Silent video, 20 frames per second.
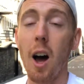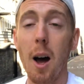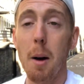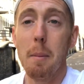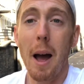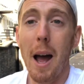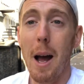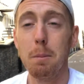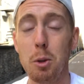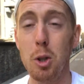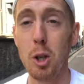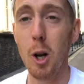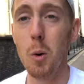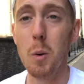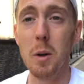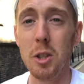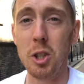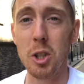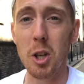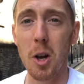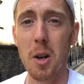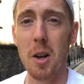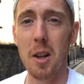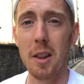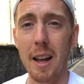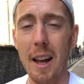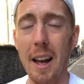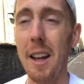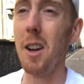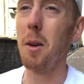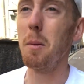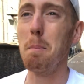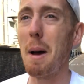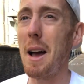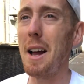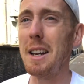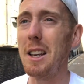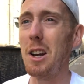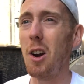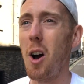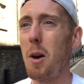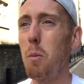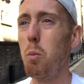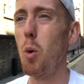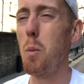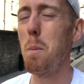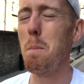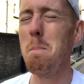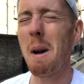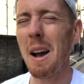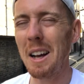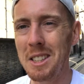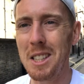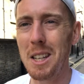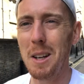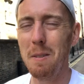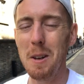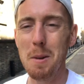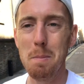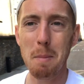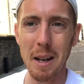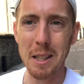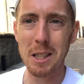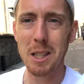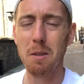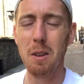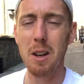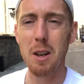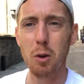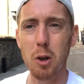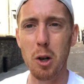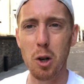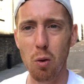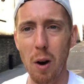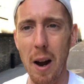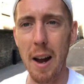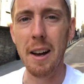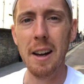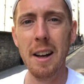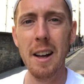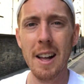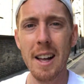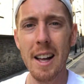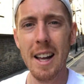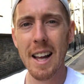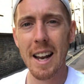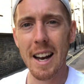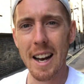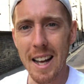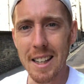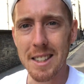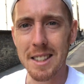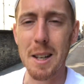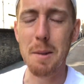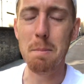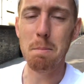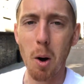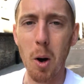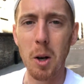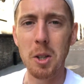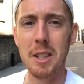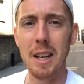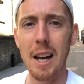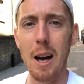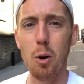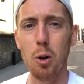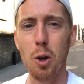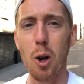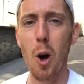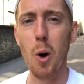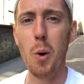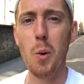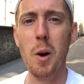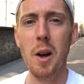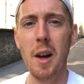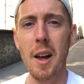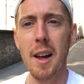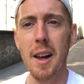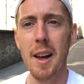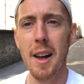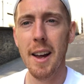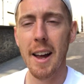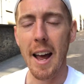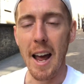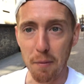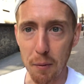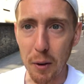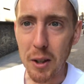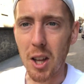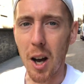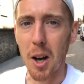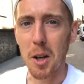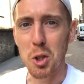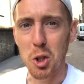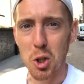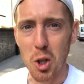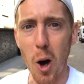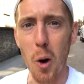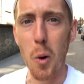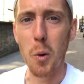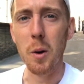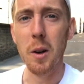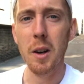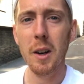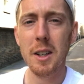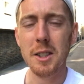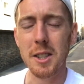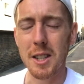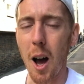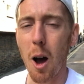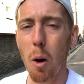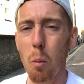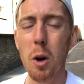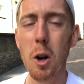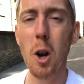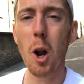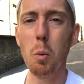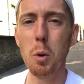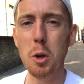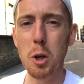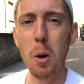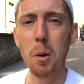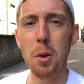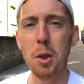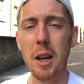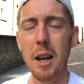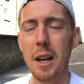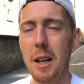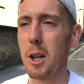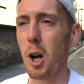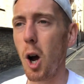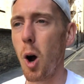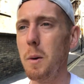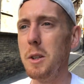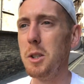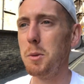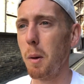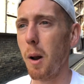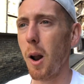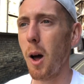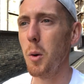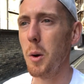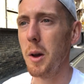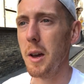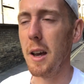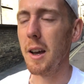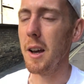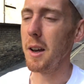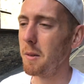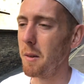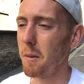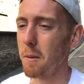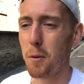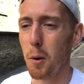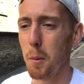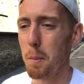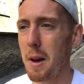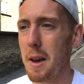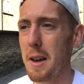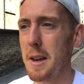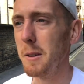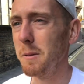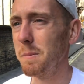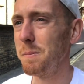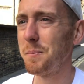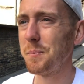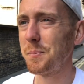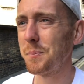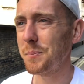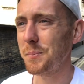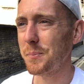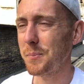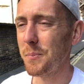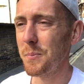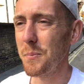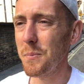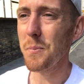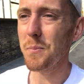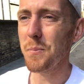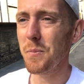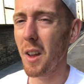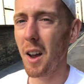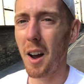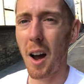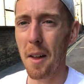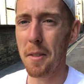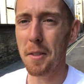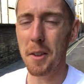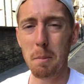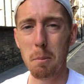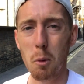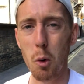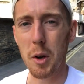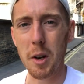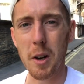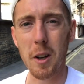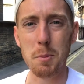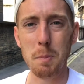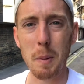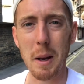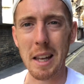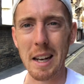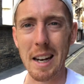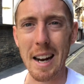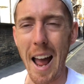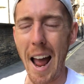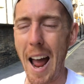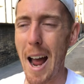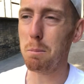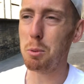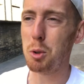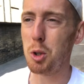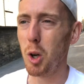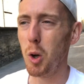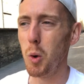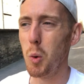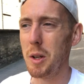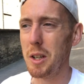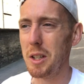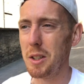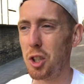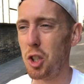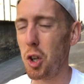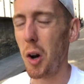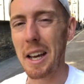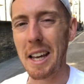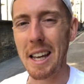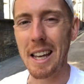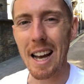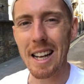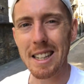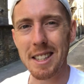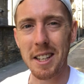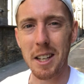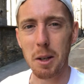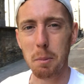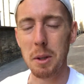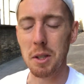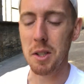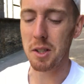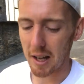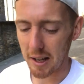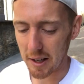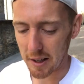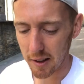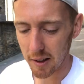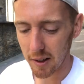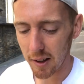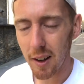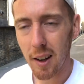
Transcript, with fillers: I'm absolutely certain of that. And Man United will massively, massively regret letting Martial go if he does go. So now I want to know what you think in the comments below here. And for me, I think Mourinho's making an absolutely gigantic mistake.